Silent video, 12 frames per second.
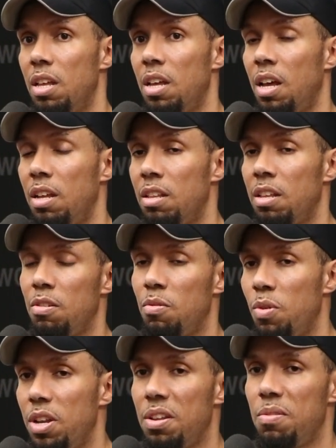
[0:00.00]
uh,
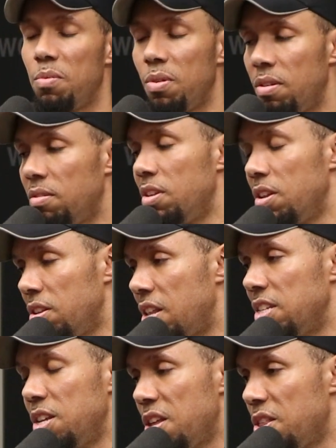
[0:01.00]
we, we
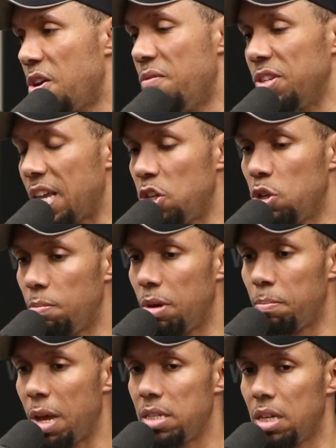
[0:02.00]
that's another conversation
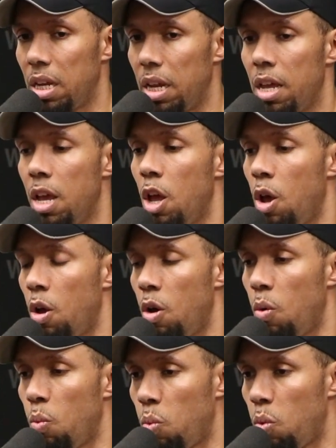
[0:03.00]
but basically
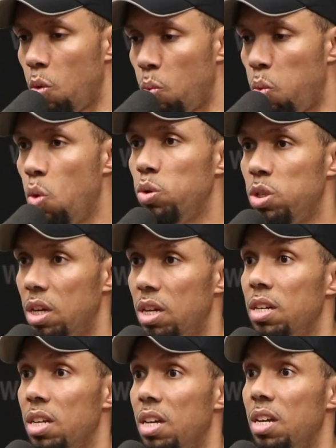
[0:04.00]
water